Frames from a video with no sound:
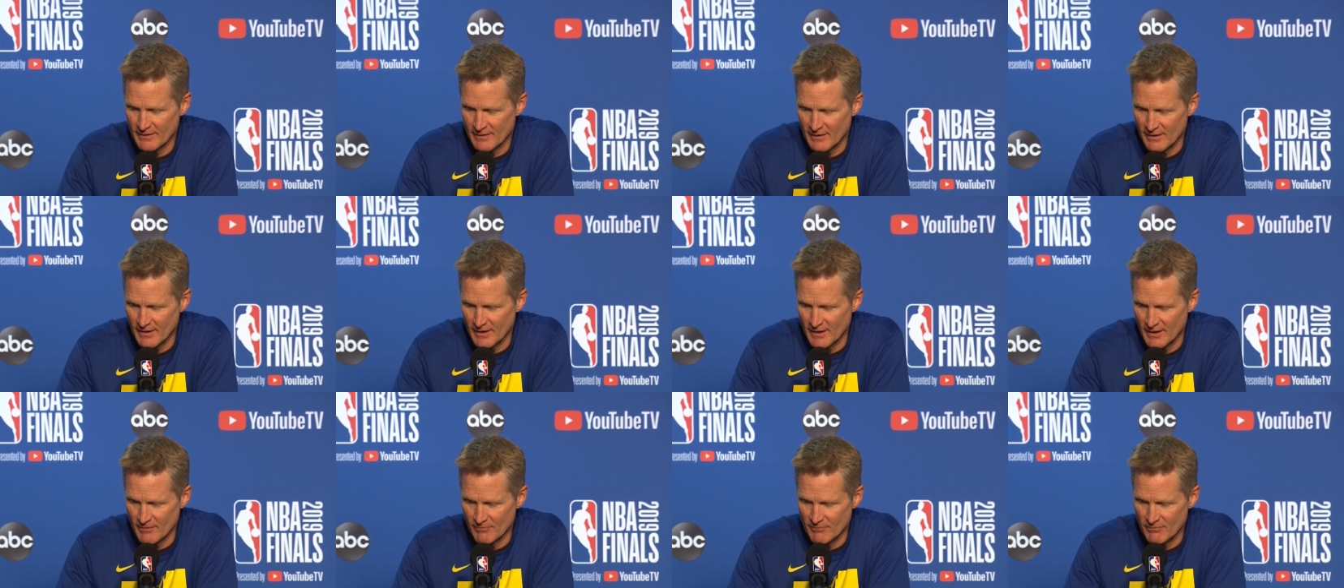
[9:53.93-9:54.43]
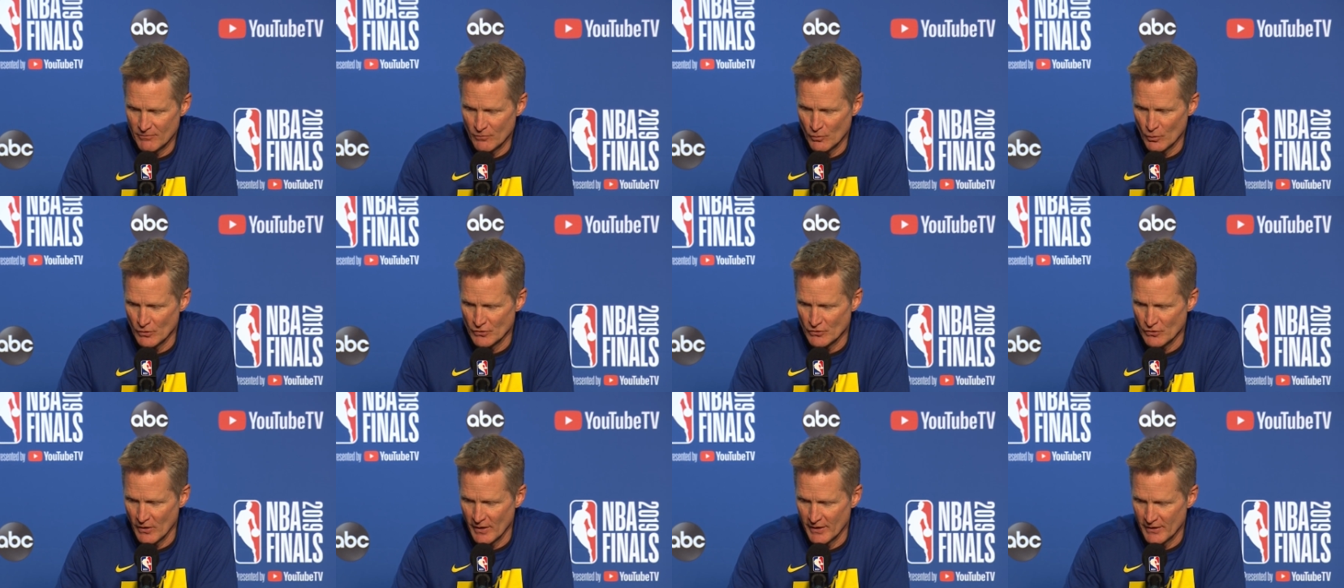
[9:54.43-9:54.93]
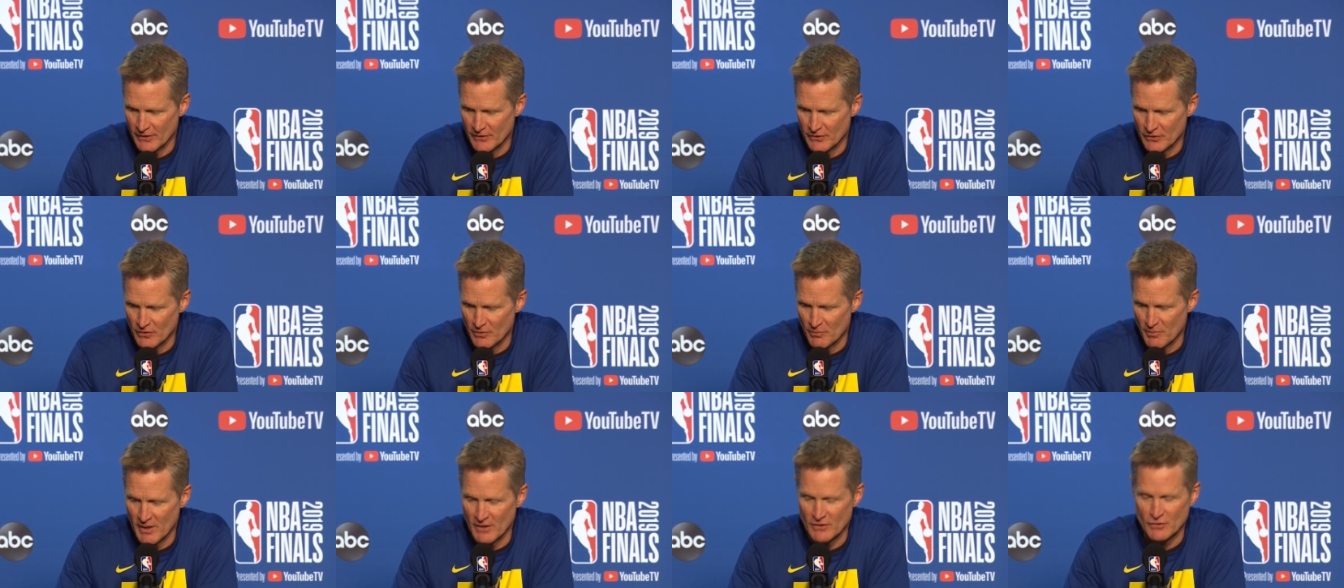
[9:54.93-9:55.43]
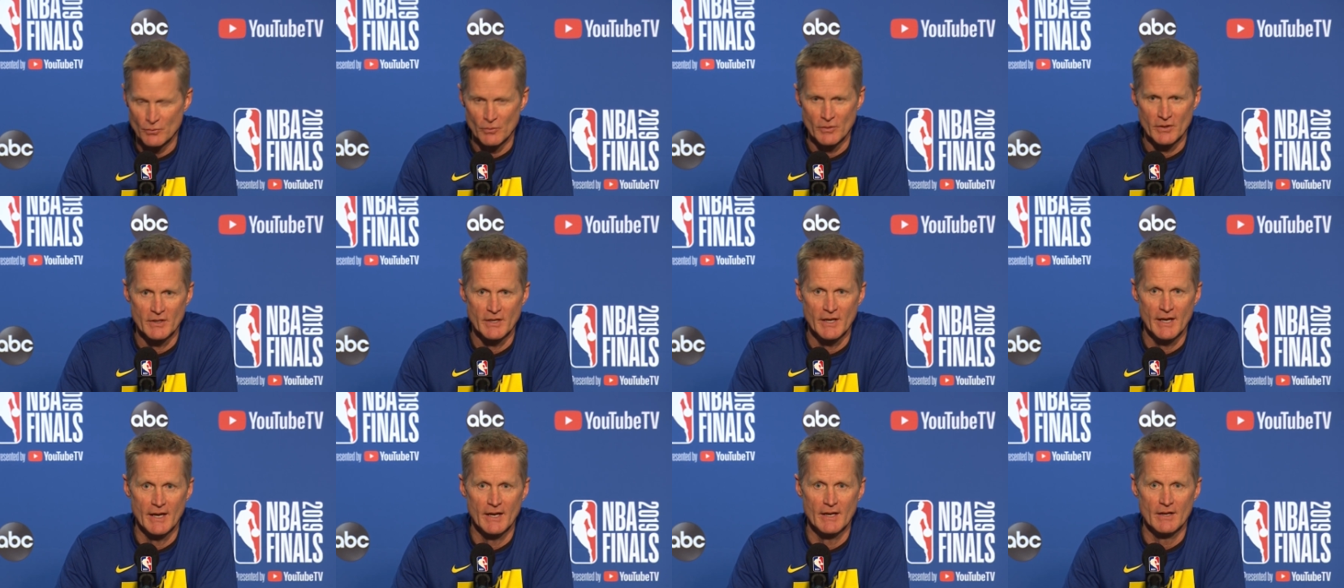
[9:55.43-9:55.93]
Um, we're trying to do the best
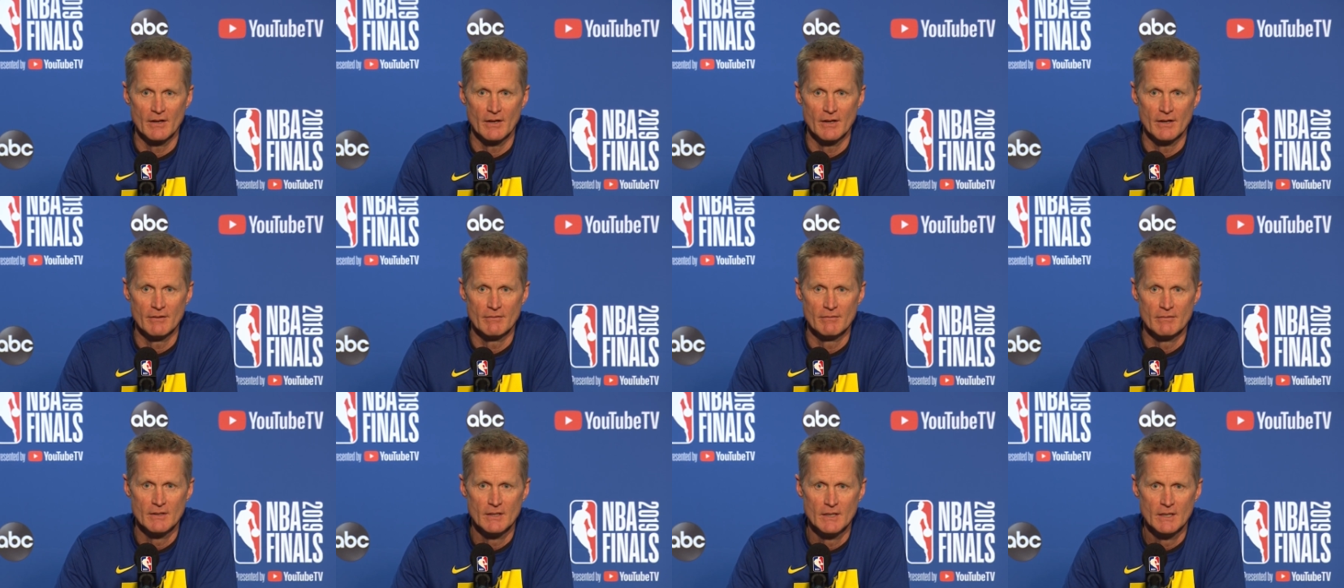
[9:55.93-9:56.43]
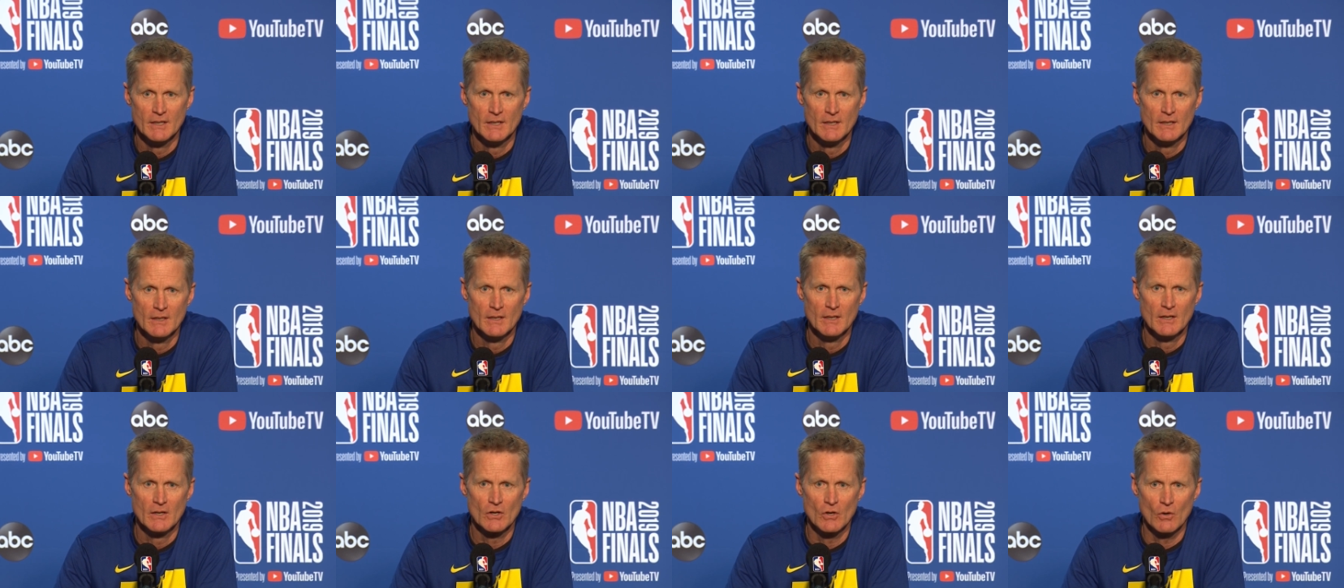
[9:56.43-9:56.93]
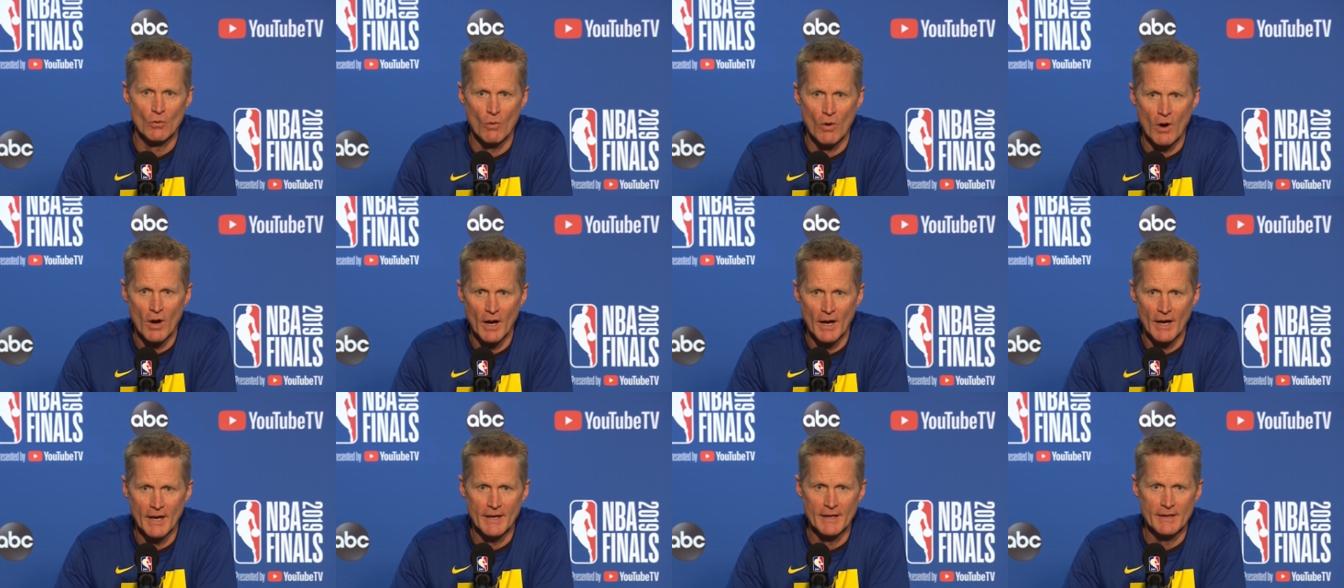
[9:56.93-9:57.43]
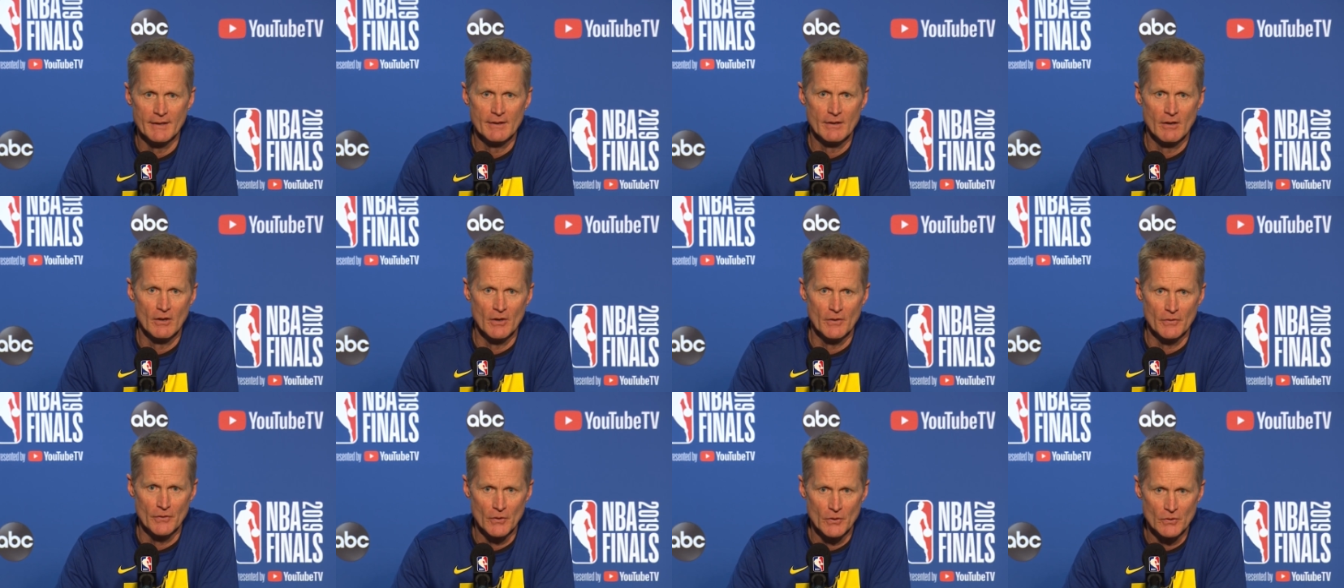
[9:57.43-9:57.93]
we can on Kawhi
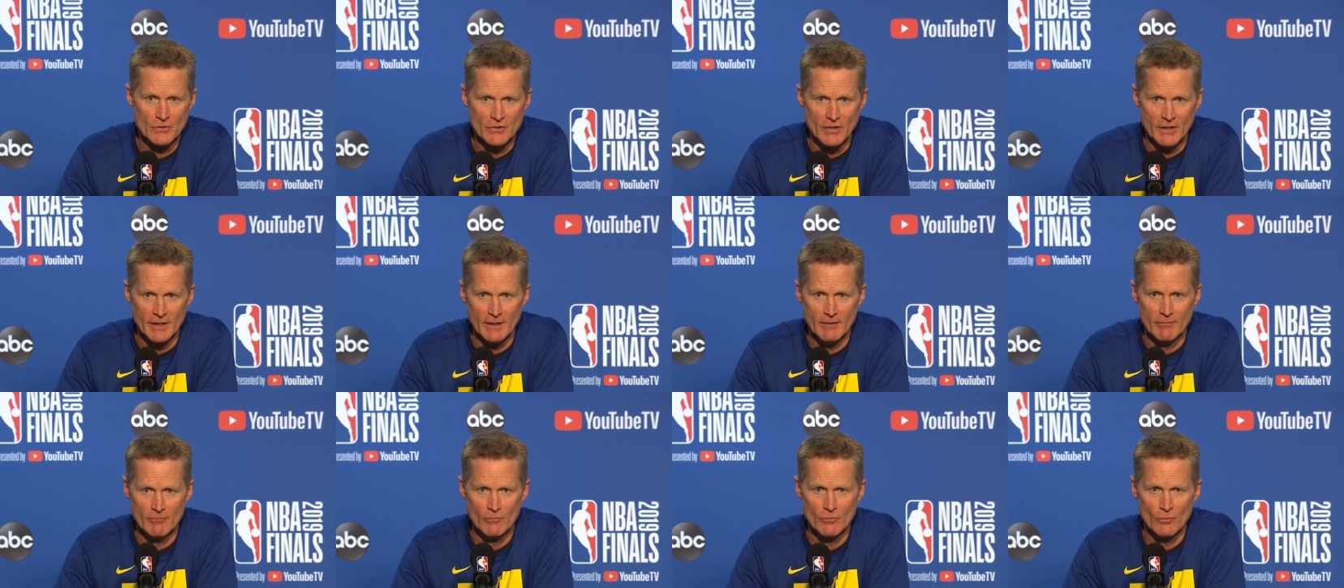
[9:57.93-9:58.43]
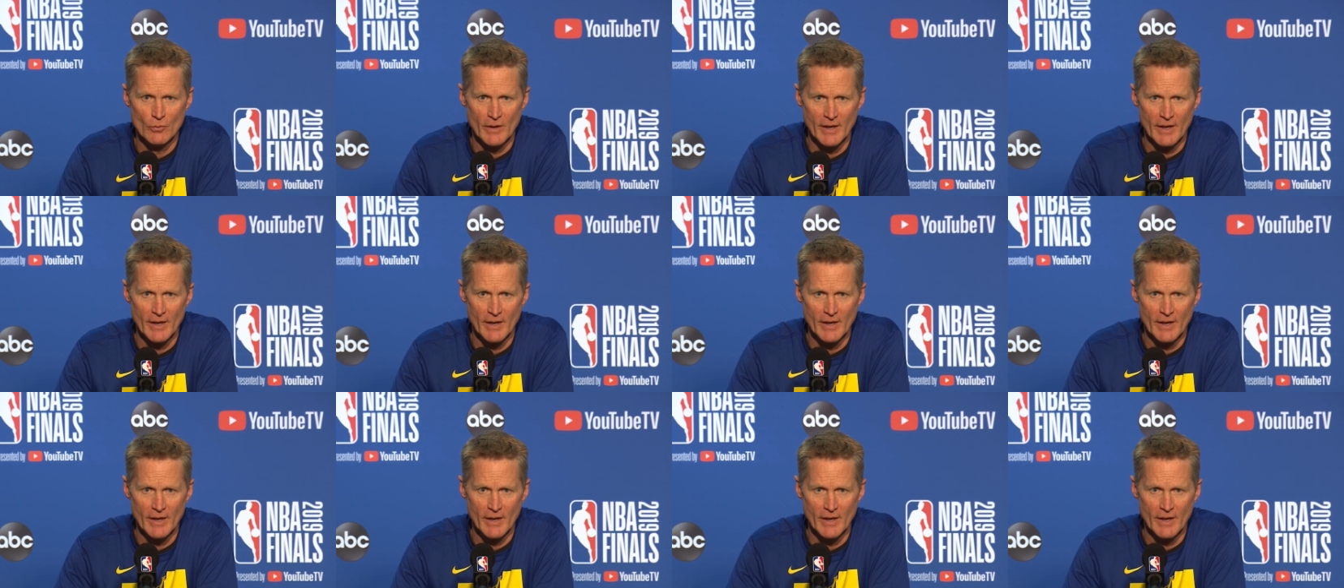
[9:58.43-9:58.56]
on their team.